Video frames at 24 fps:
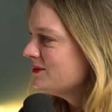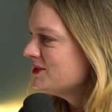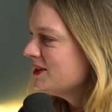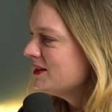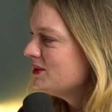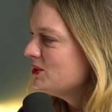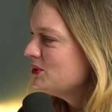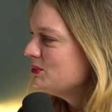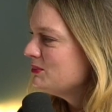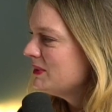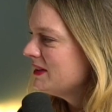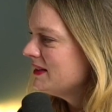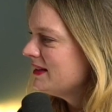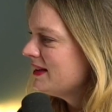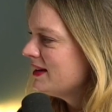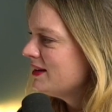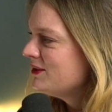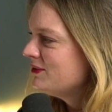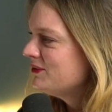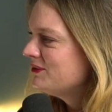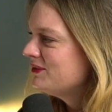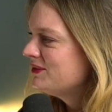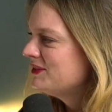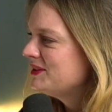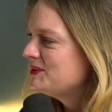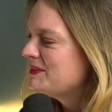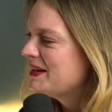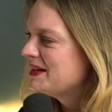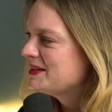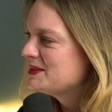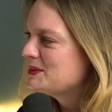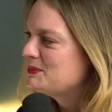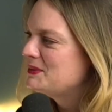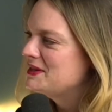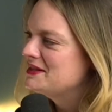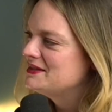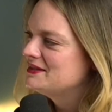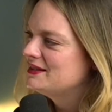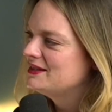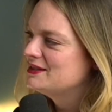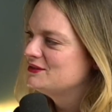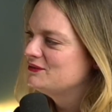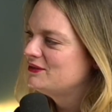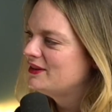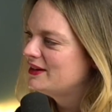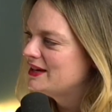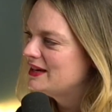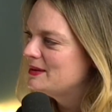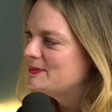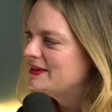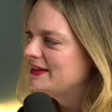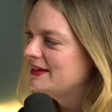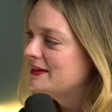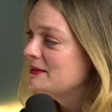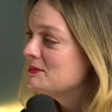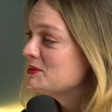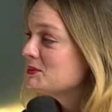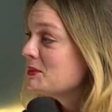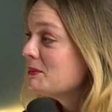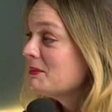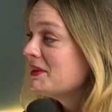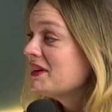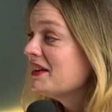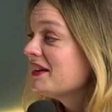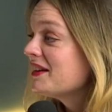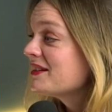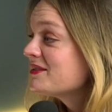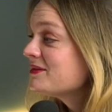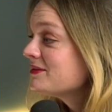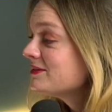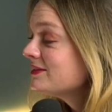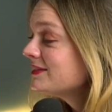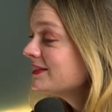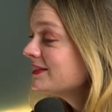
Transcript: I've done it all my life. It makes the peas taste funny, but it keeps them on my knife.